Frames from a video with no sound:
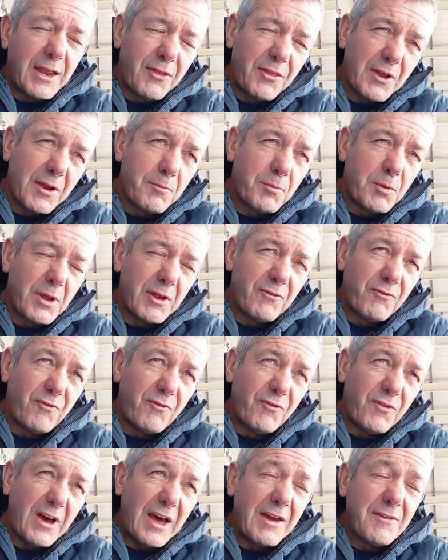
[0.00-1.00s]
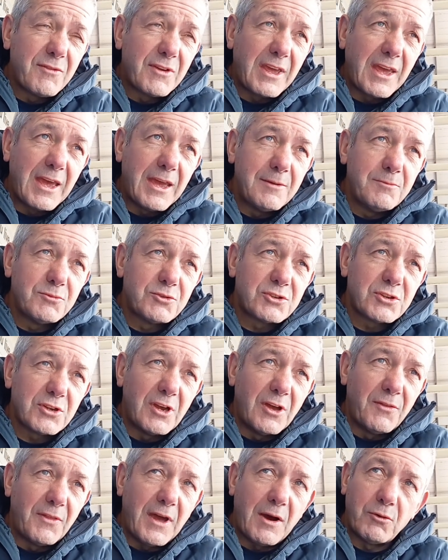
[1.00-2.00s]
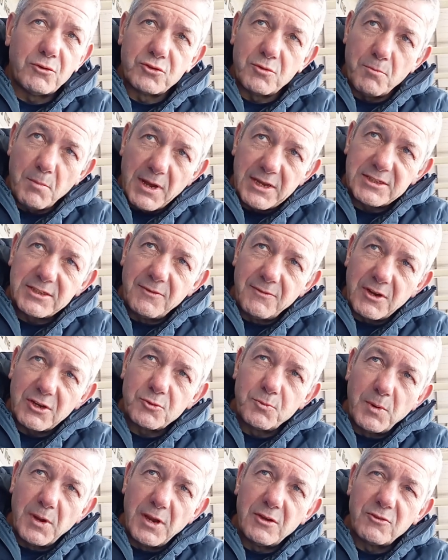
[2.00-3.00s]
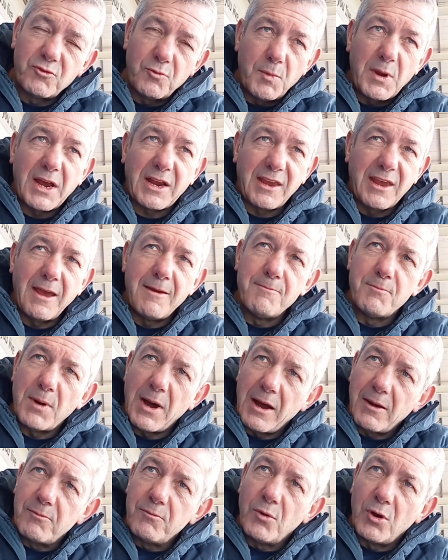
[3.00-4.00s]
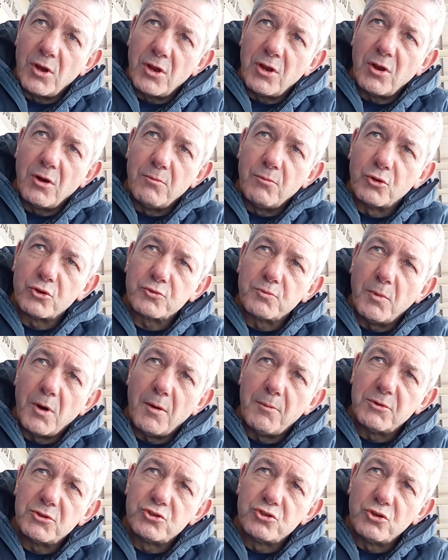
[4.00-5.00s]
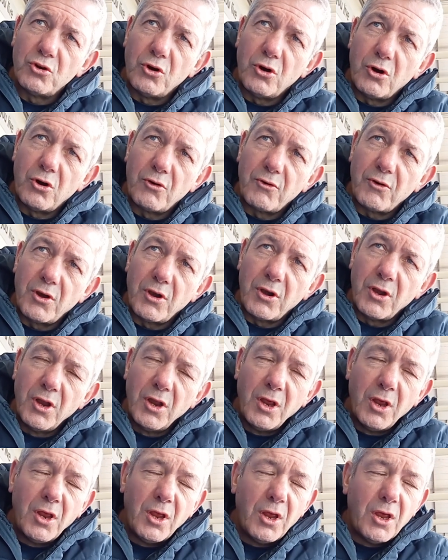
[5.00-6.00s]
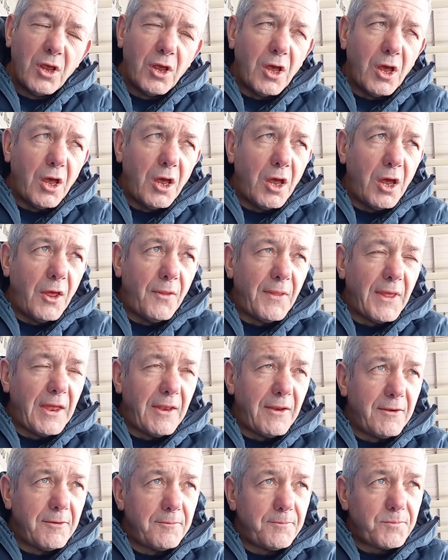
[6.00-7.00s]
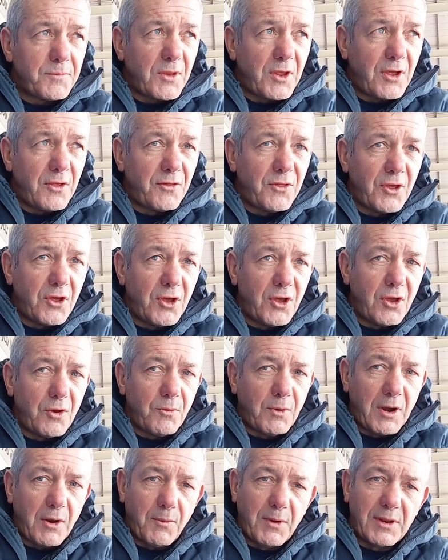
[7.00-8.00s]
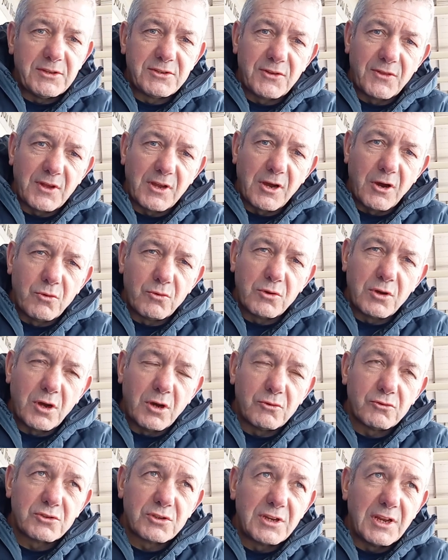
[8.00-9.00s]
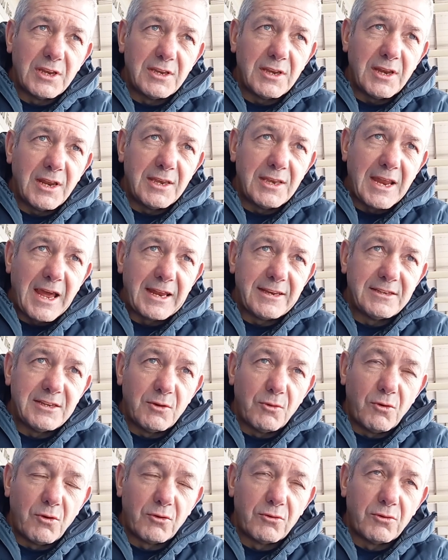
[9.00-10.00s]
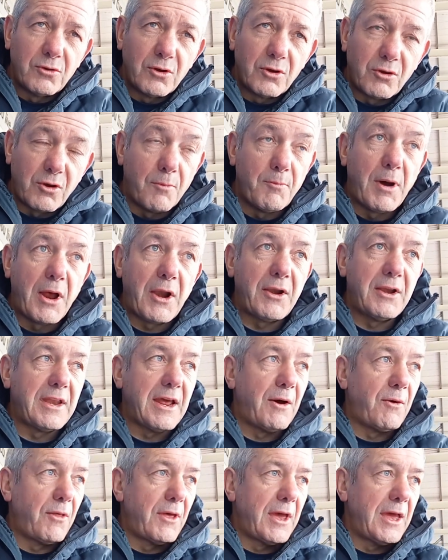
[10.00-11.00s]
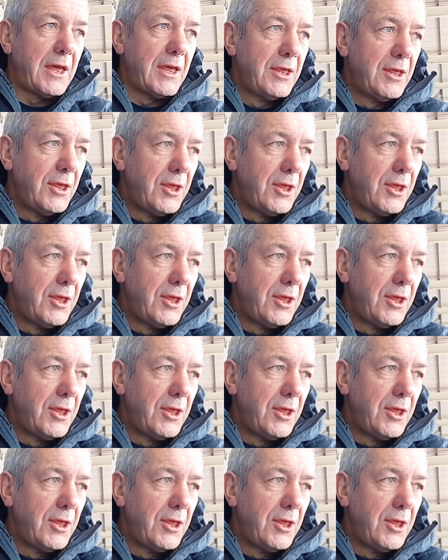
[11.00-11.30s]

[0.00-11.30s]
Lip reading: I think I played 5 games, and that was a massive experience for me. I came back, much more mature, and then when I went to the Gold Coast in '91, got married out there.